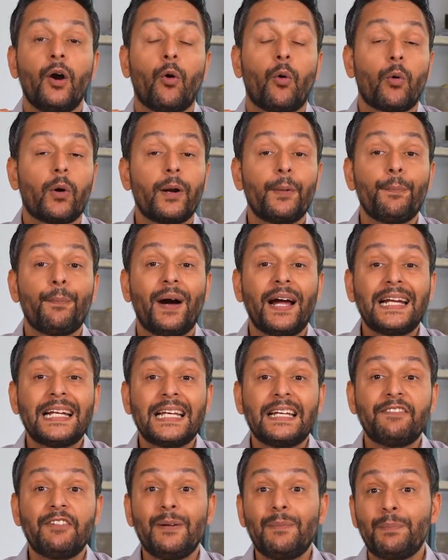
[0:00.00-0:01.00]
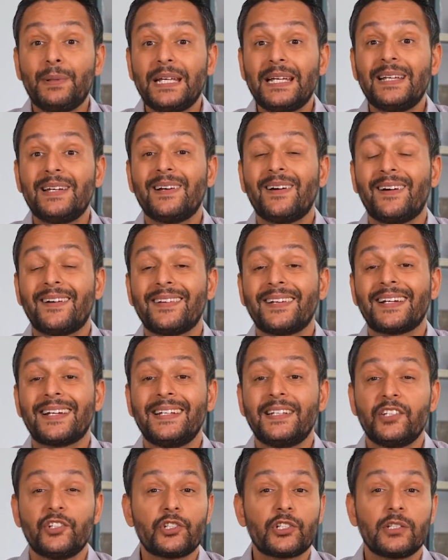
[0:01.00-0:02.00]
or it might even be on the
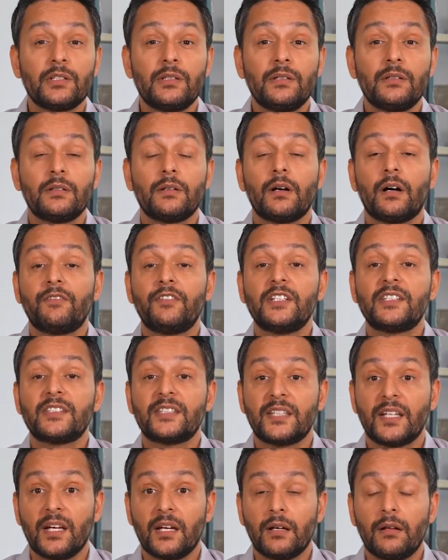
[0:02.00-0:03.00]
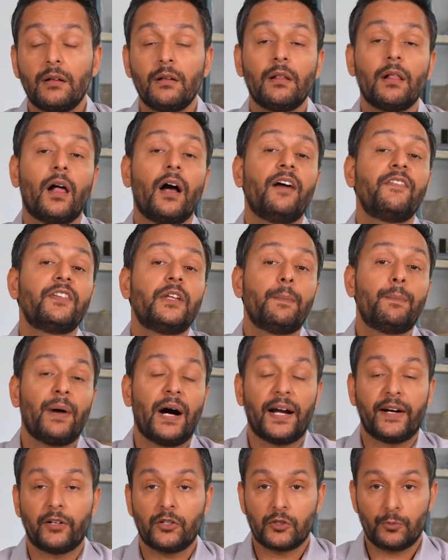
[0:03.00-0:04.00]
condition of the sale of the
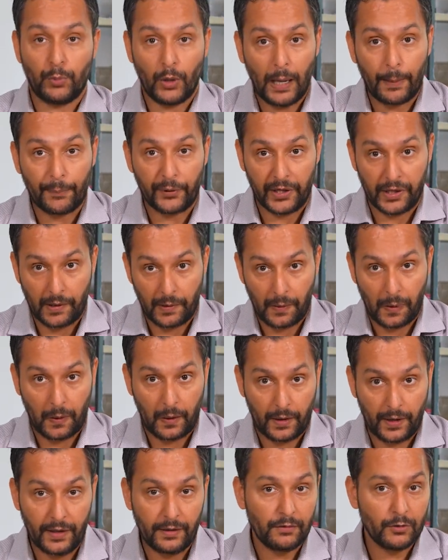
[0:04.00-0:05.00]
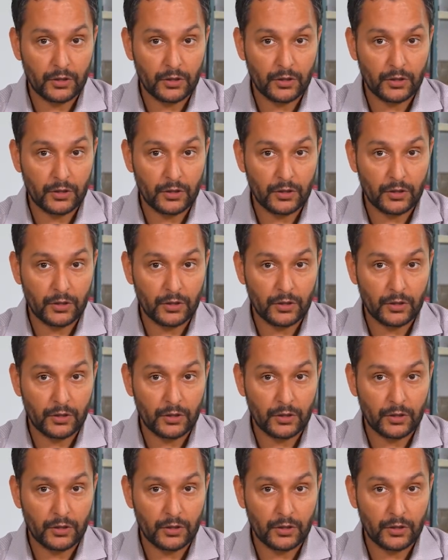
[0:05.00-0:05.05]
buyer's property, okay?